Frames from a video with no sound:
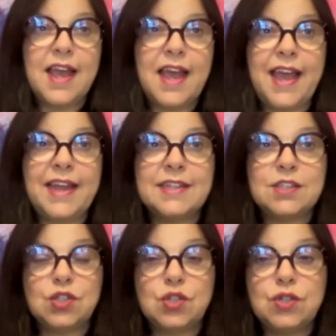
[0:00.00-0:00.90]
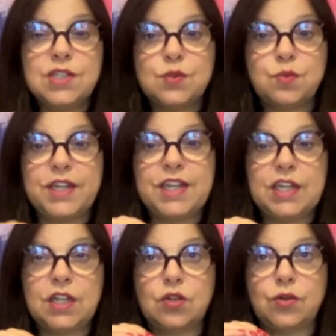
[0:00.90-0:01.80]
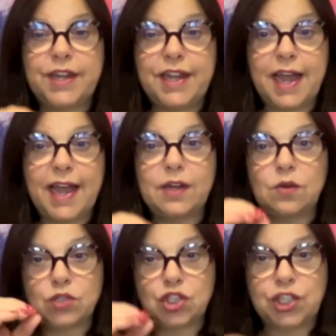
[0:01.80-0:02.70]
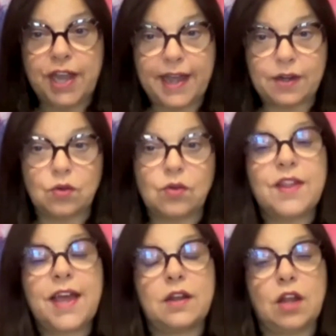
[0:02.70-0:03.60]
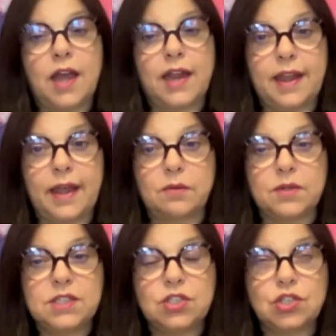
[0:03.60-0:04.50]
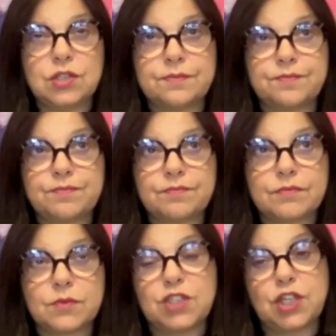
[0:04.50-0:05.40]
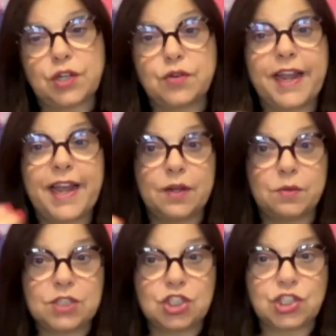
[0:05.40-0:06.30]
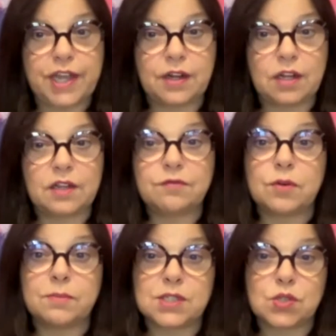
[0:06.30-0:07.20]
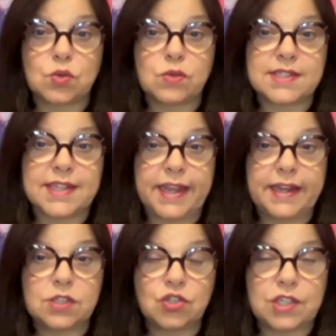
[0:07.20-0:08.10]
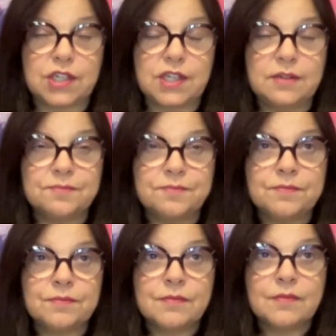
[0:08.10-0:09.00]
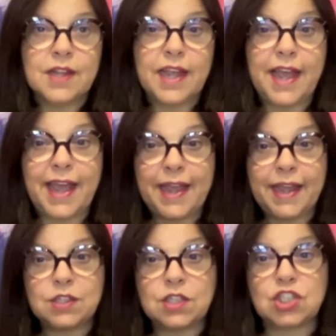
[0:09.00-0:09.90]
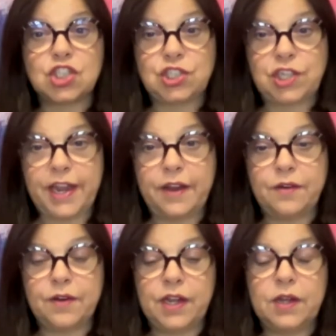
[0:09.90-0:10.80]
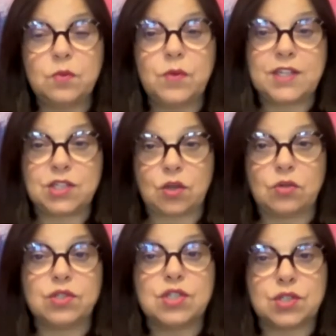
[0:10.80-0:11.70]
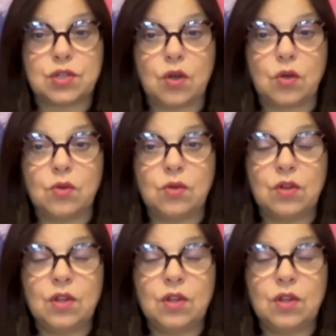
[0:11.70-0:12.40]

And as soon as we create or channel that light language, we don't create it, we channel it from a source energy and share it soul to soul,